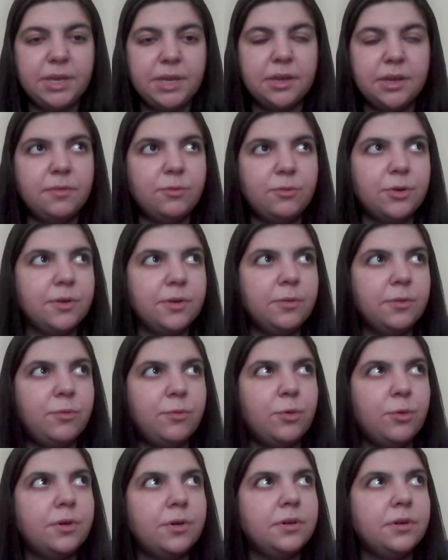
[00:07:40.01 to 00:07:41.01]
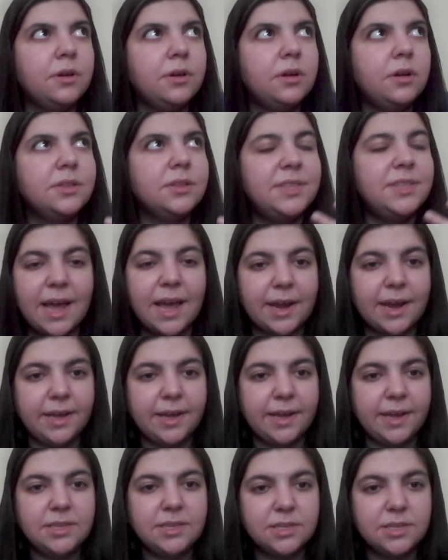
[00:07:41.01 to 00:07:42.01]
media for
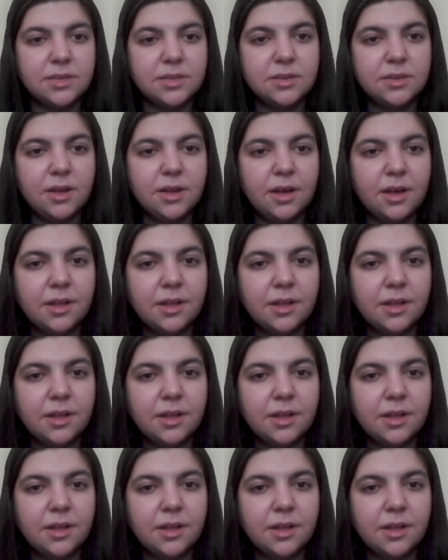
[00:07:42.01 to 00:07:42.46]
decades,